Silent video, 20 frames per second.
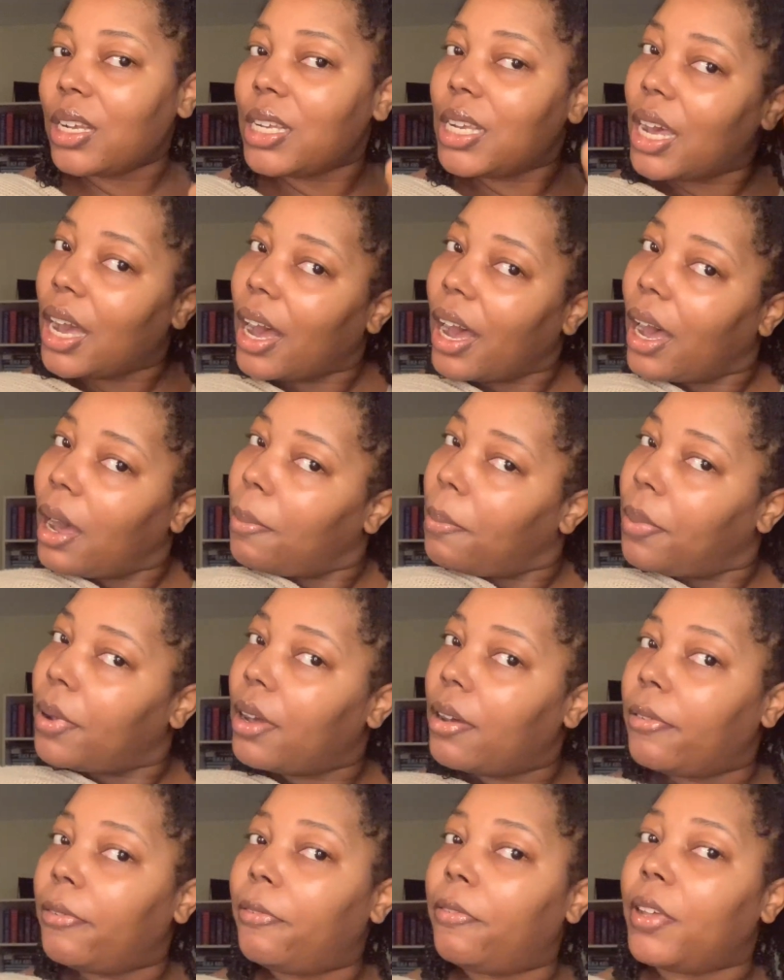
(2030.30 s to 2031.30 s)
top
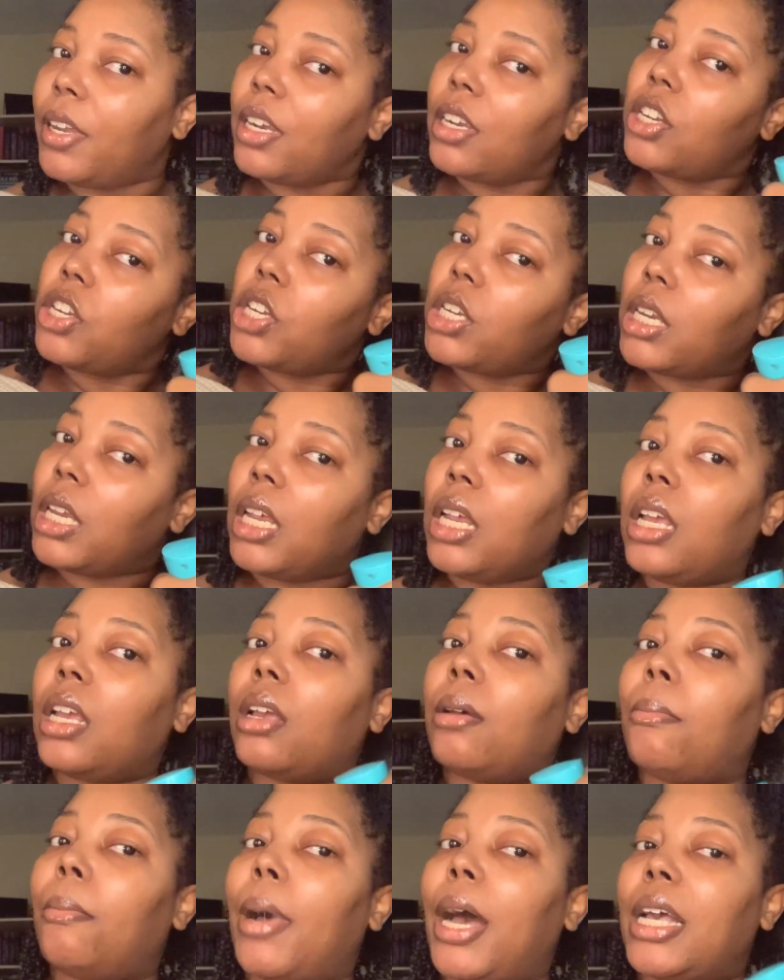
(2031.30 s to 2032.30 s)
of
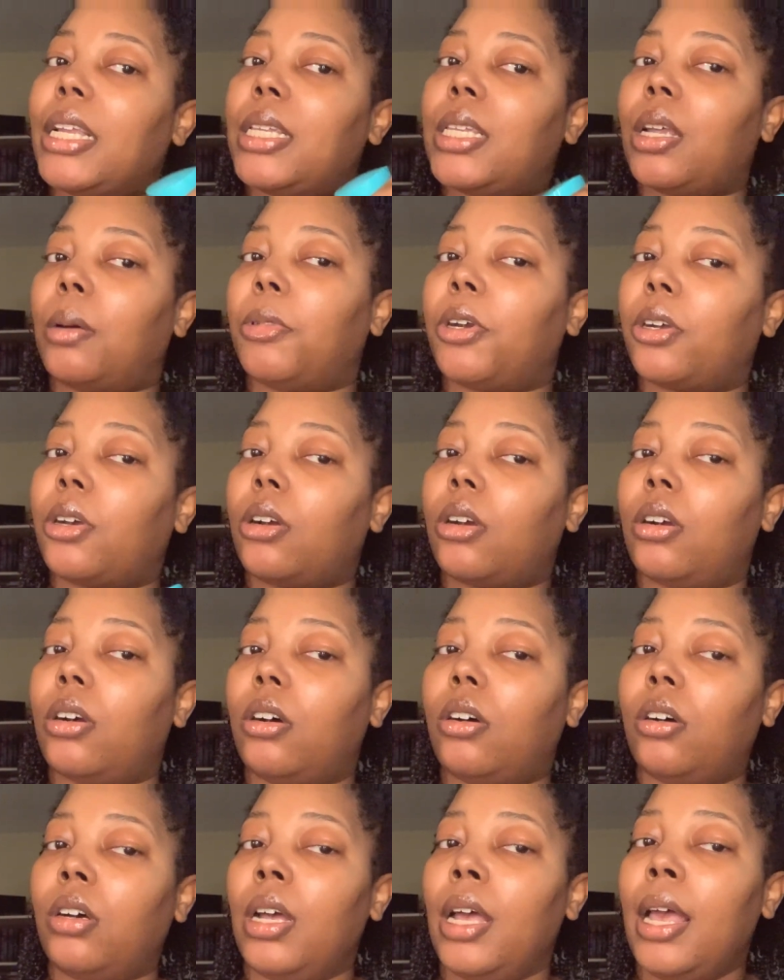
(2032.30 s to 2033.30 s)
finishing My Summer
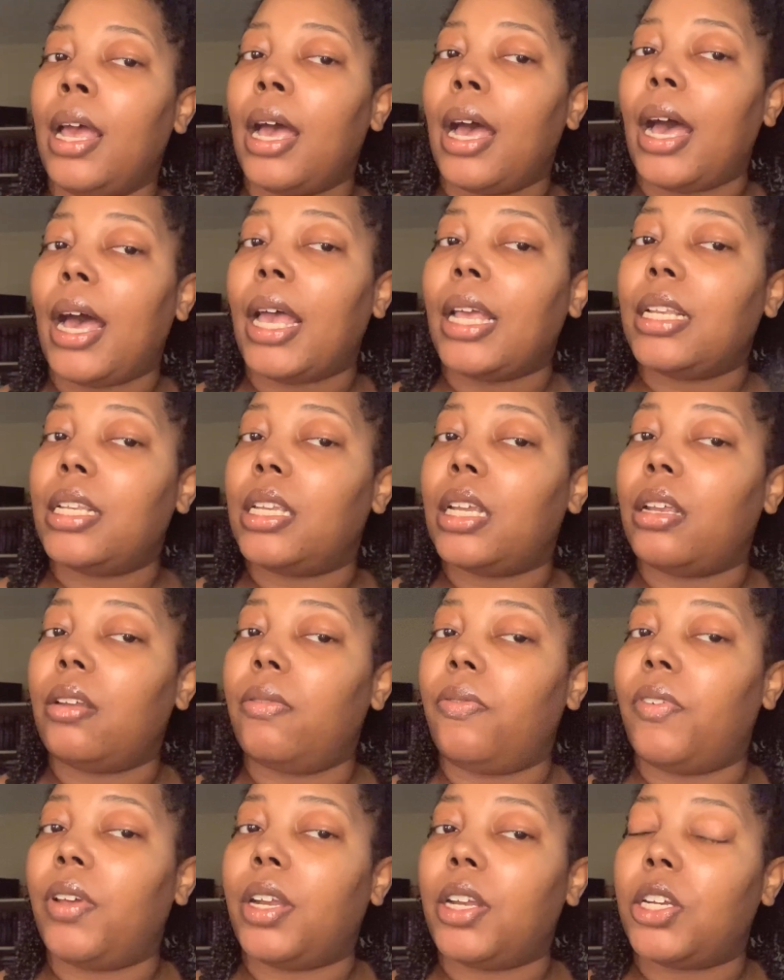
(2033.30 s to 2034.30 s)
Girl, I did
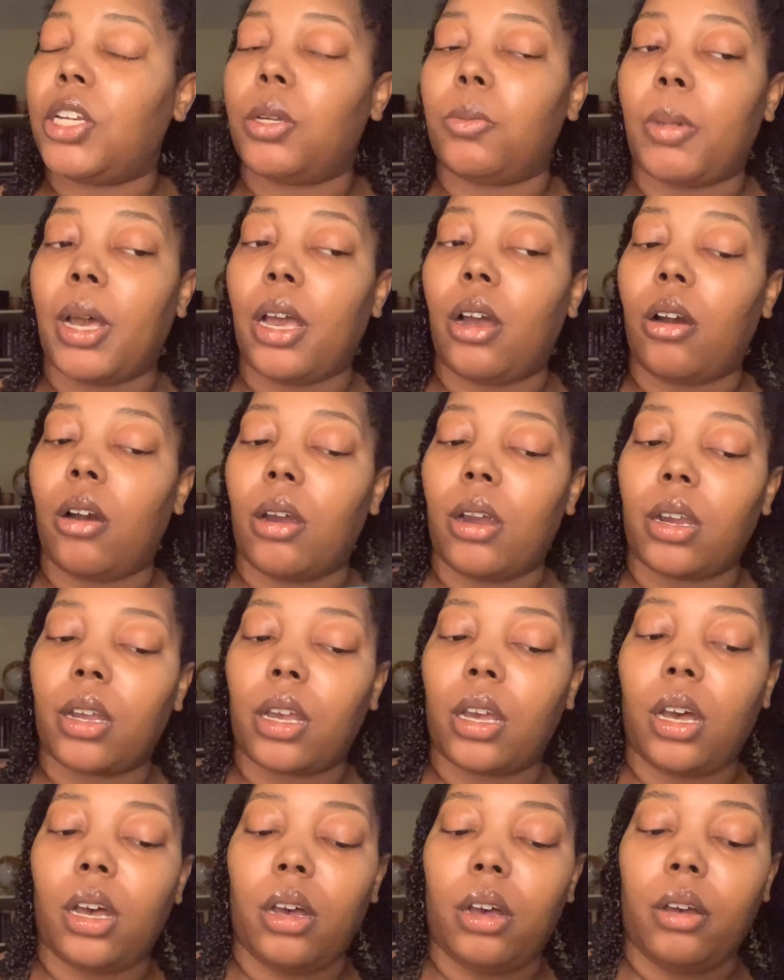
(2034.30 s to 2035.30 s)
finish my arc
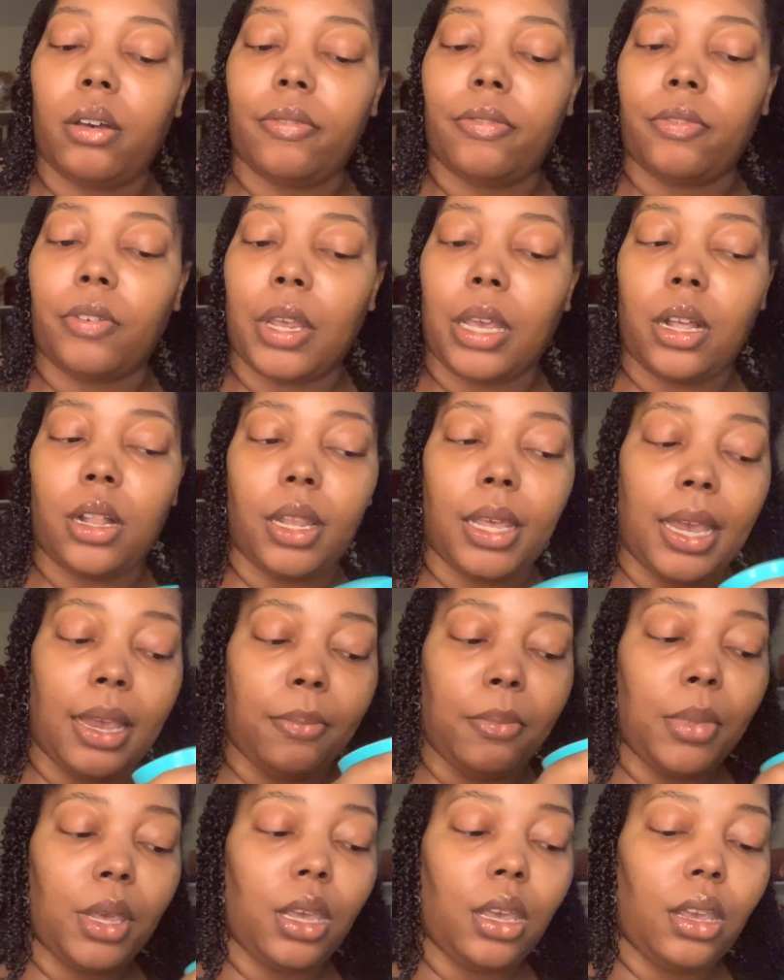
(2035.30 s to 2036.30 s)
of Reclaim
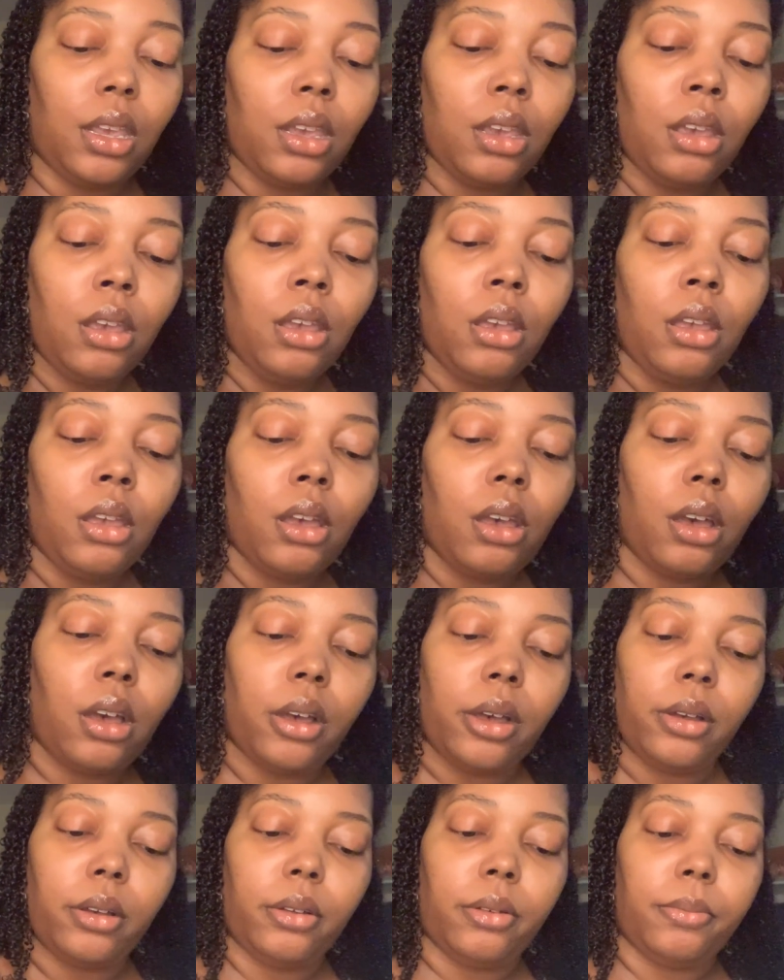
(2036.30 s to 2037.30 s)
Me.
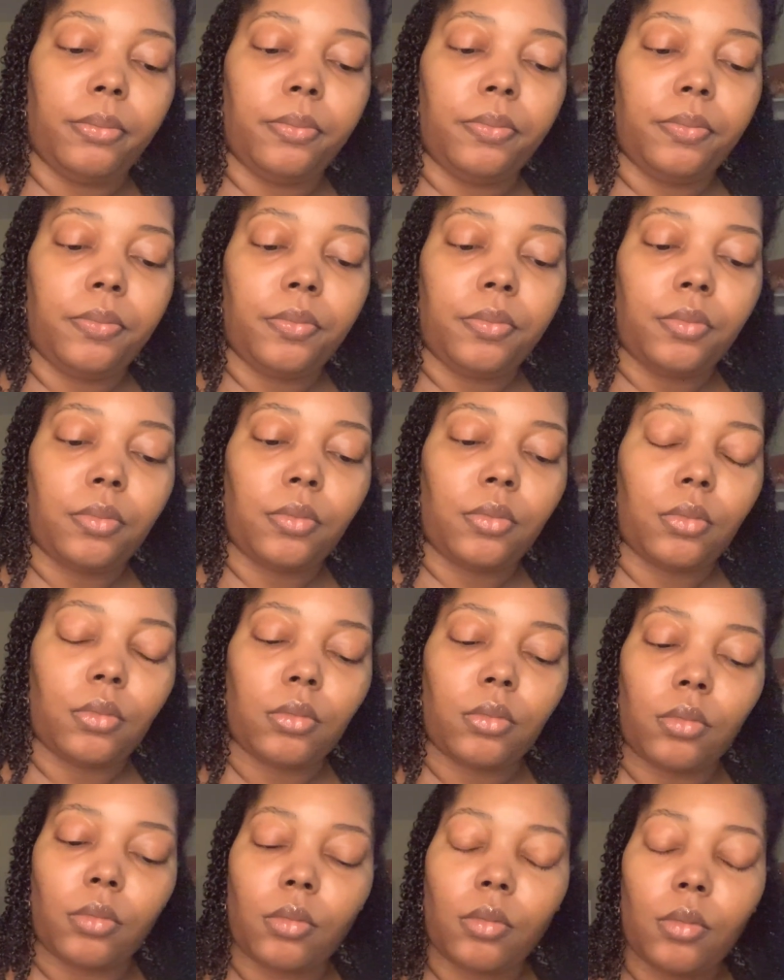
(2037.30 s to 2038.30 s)
I
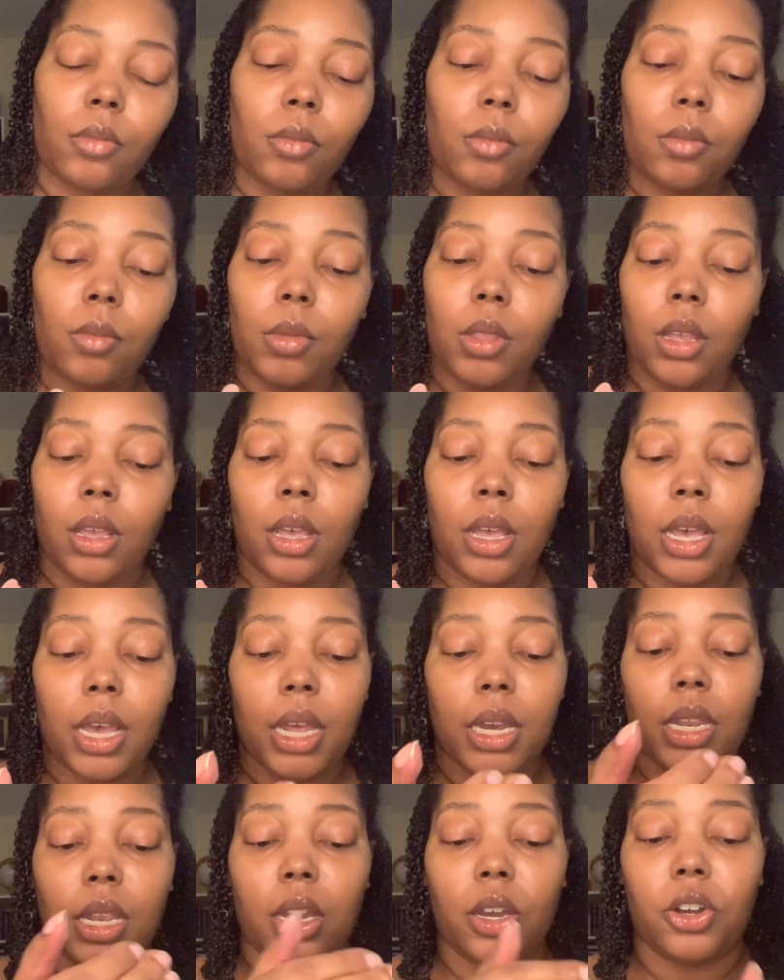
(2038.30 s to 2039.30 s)

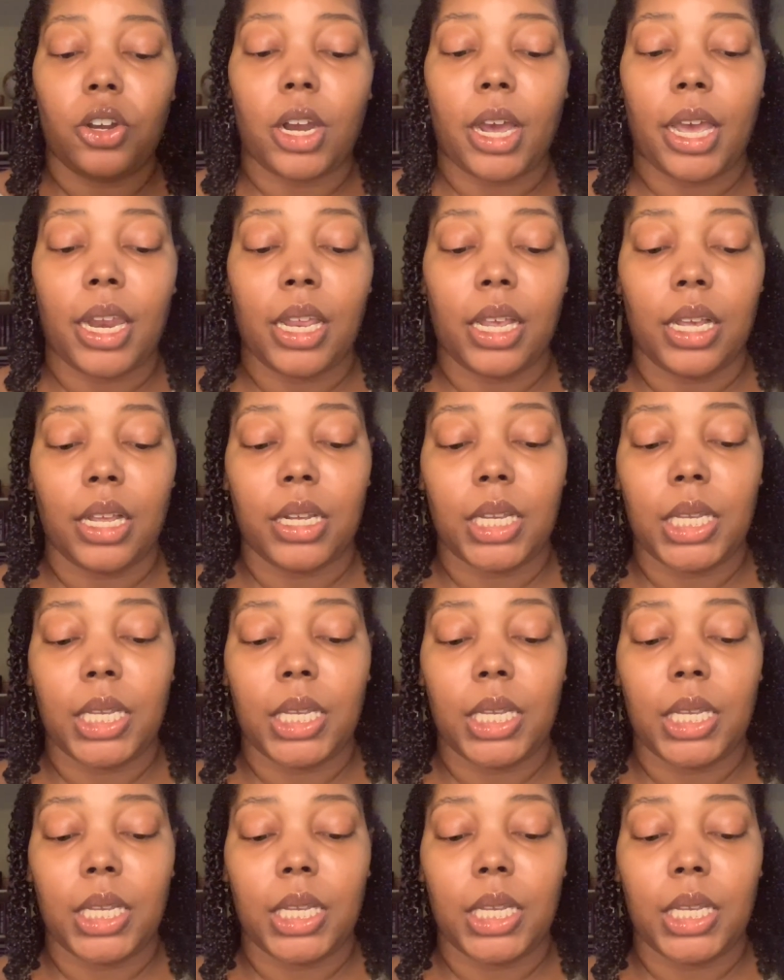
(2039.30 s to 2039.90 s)
need to try to get